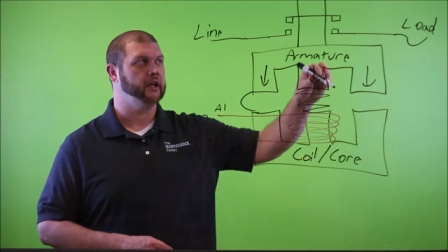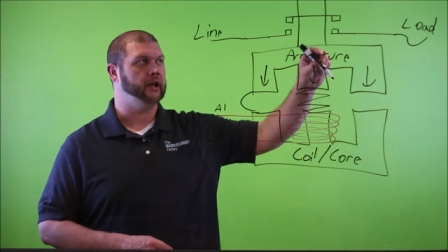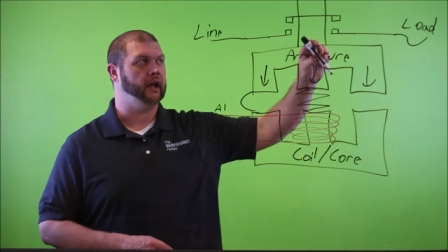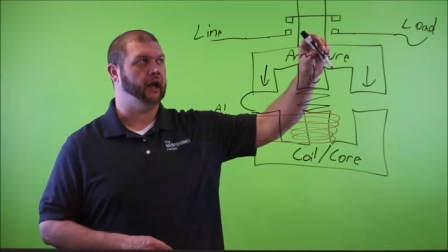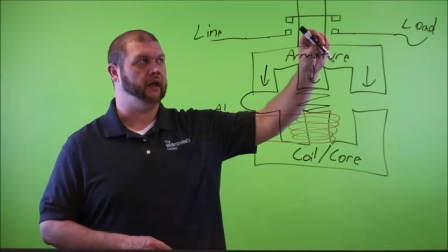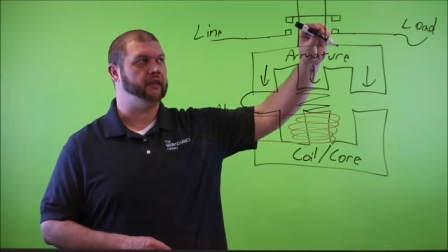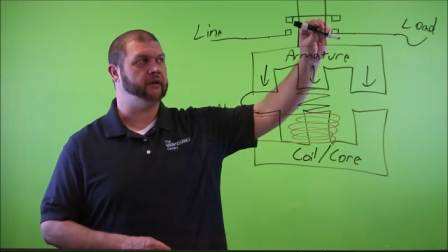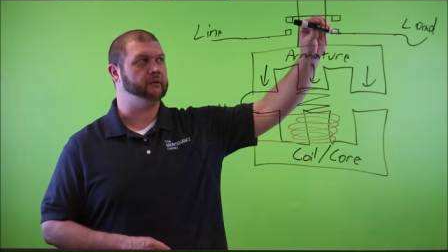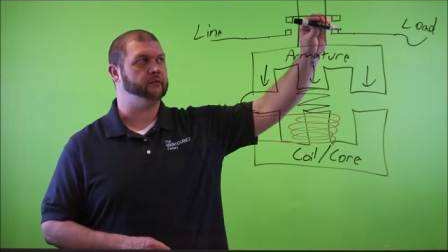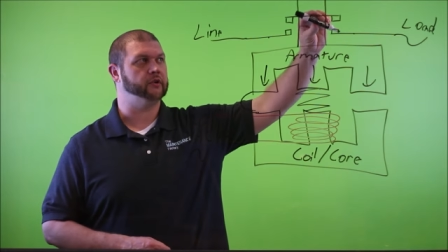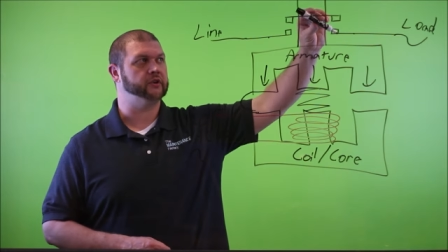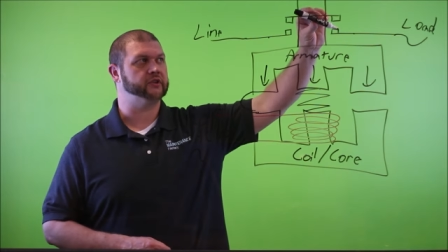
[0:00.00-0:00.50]

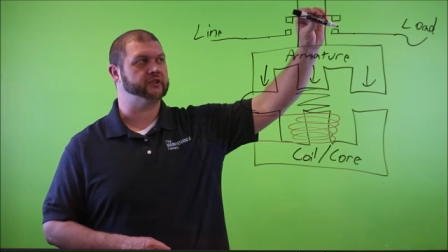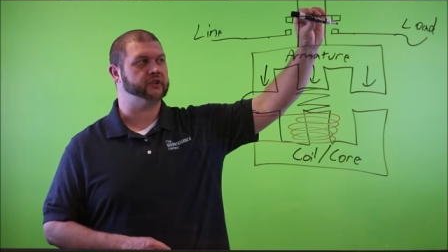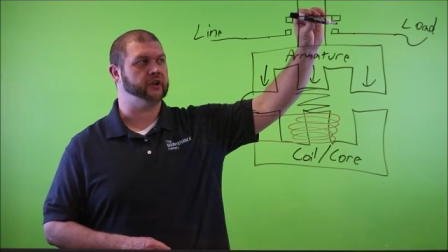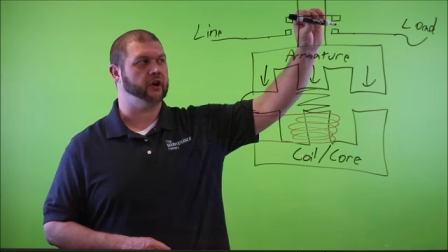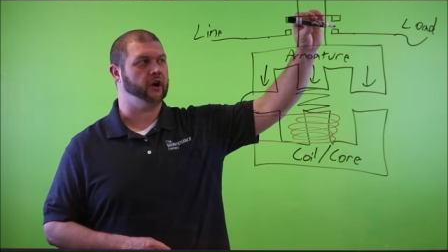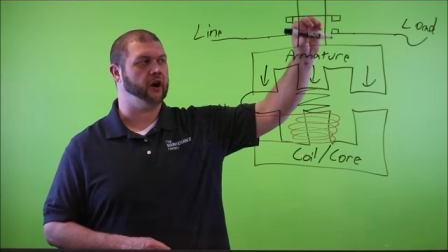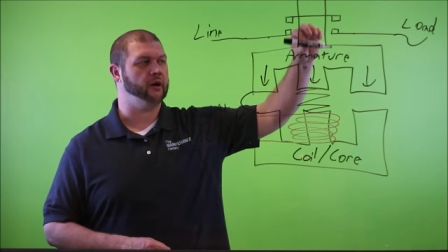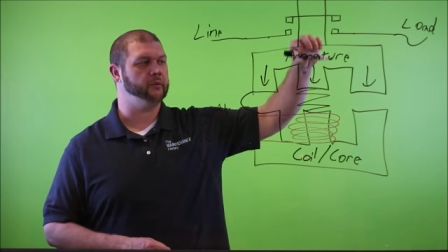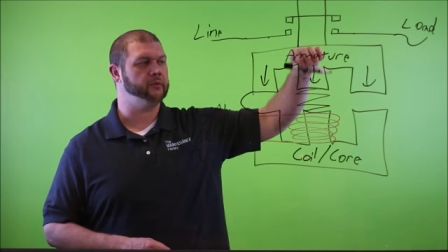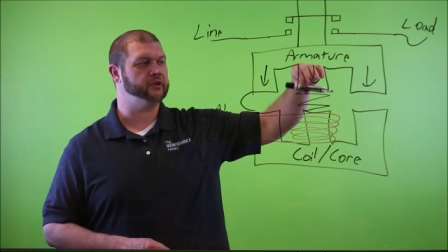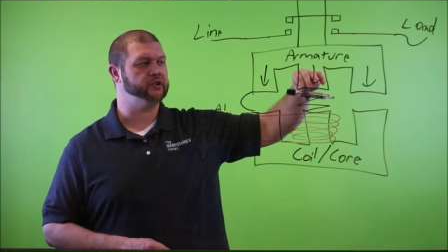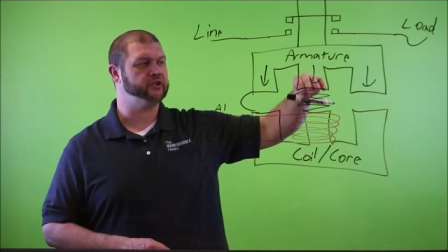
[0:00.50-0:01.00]
And then once the
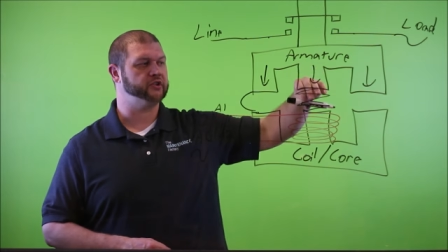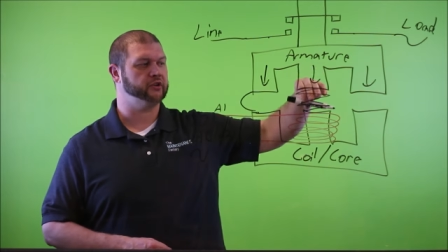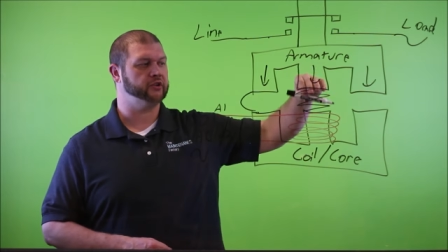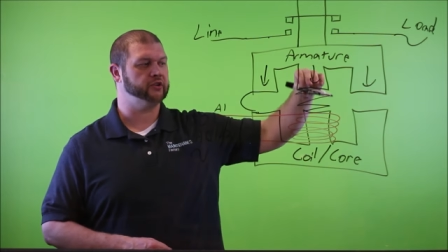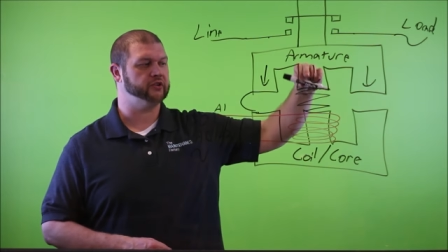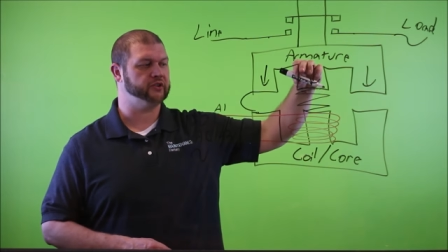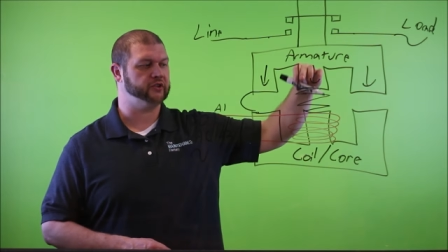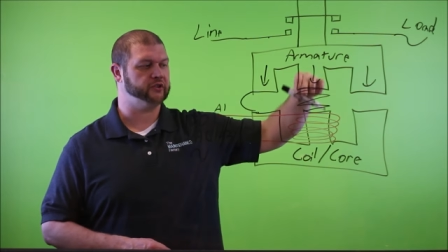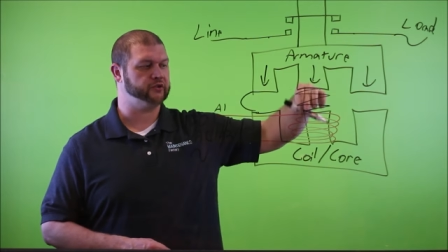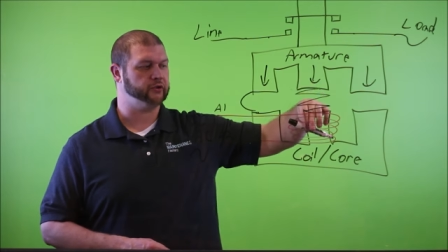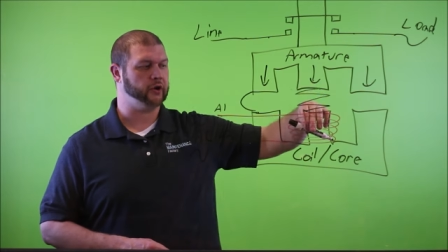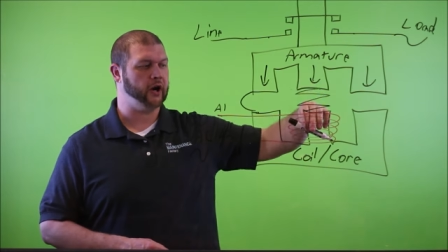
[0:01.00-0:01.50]
armature
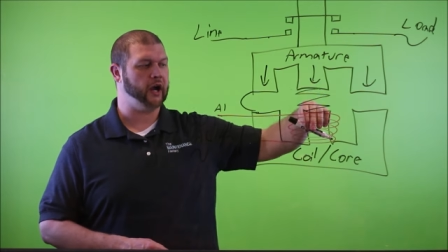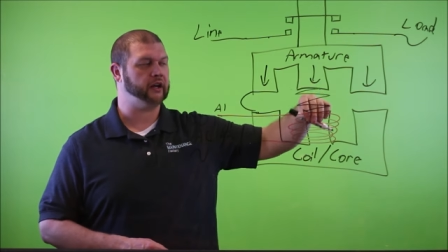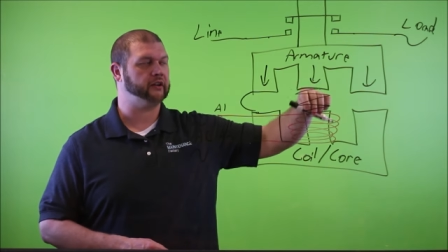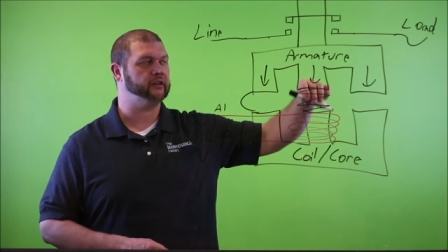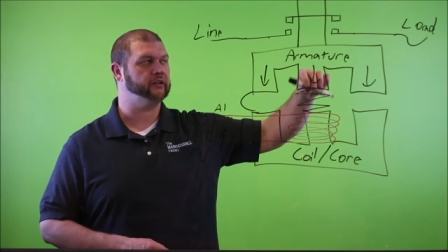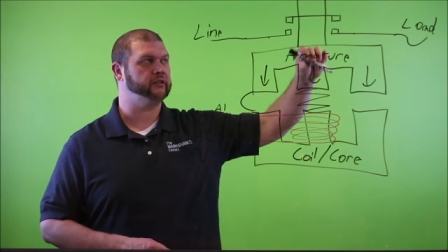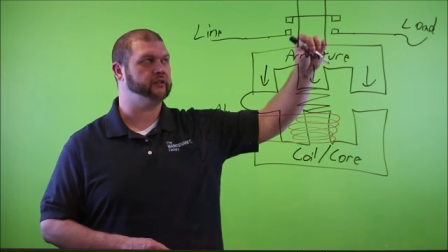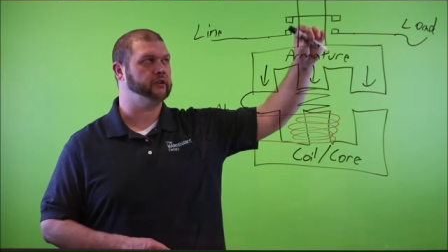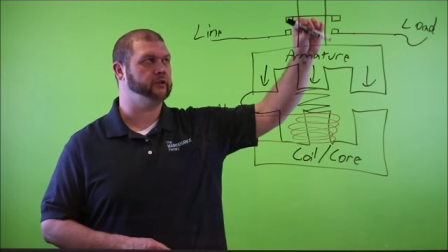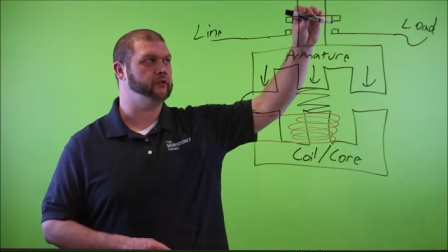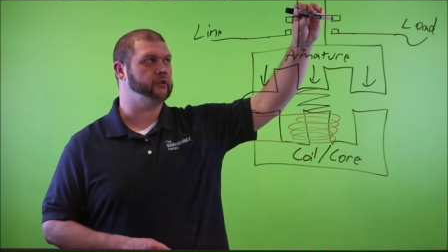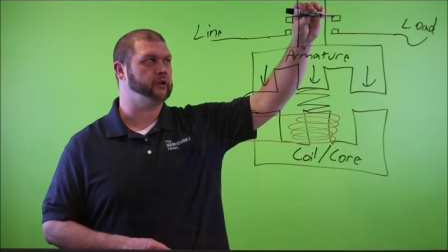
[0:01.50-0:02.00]
is
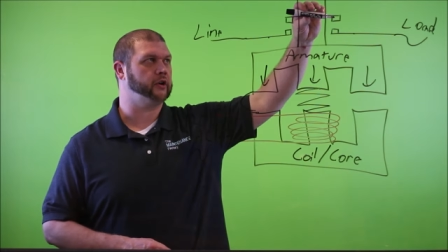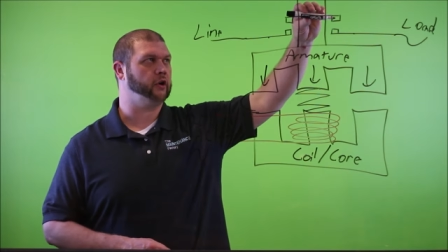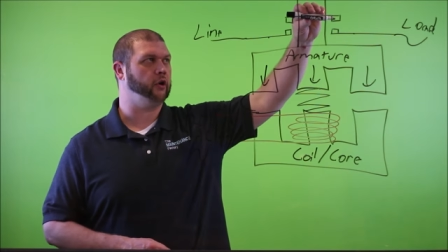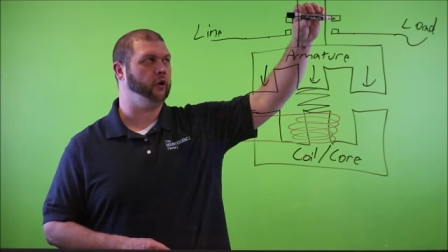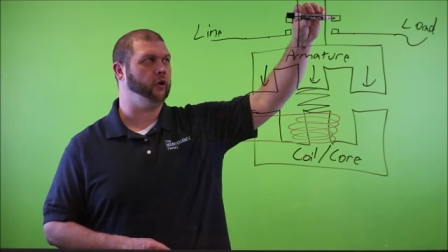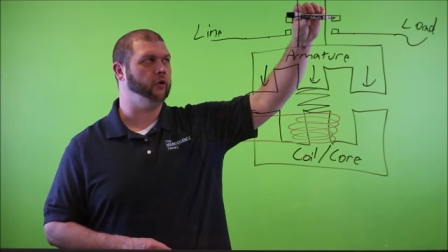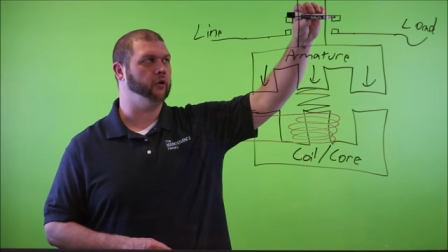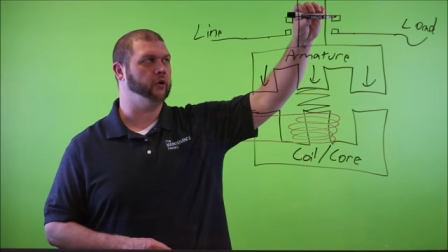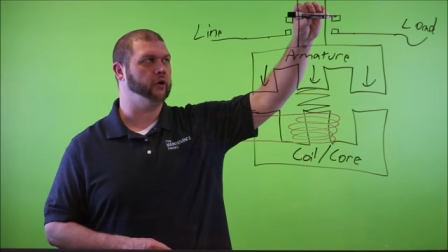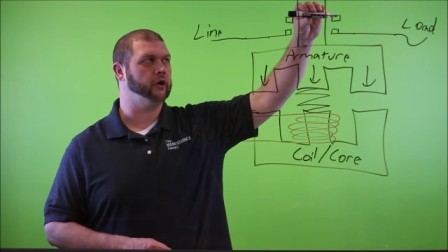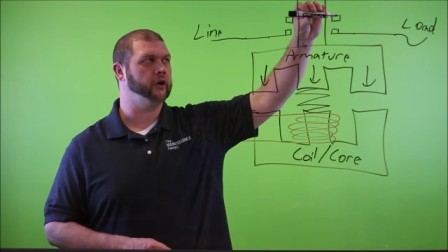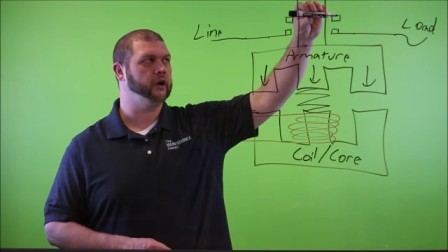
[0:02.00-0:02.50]
attracted to the
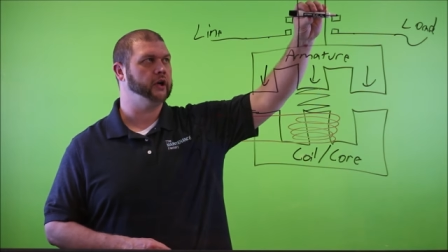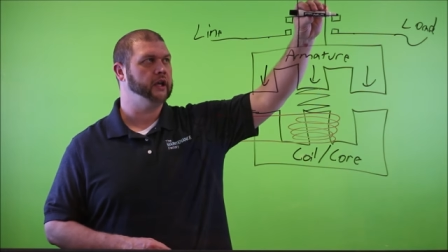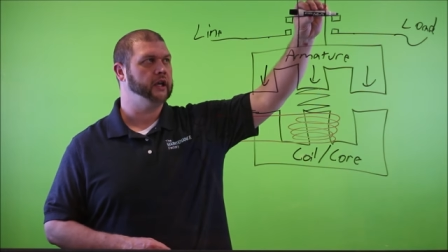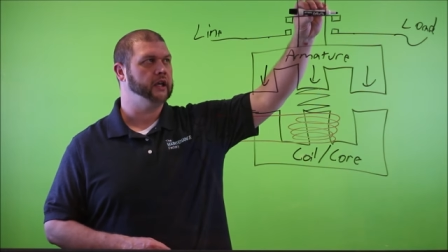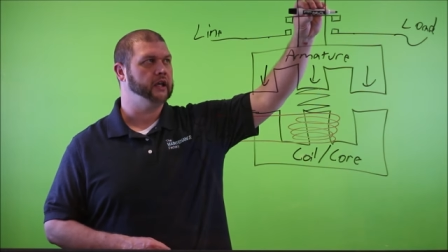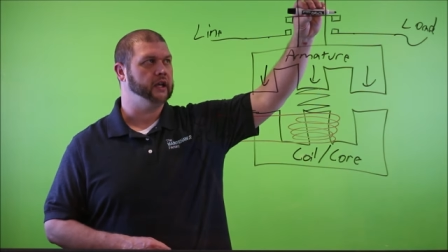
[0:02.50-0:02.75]
core,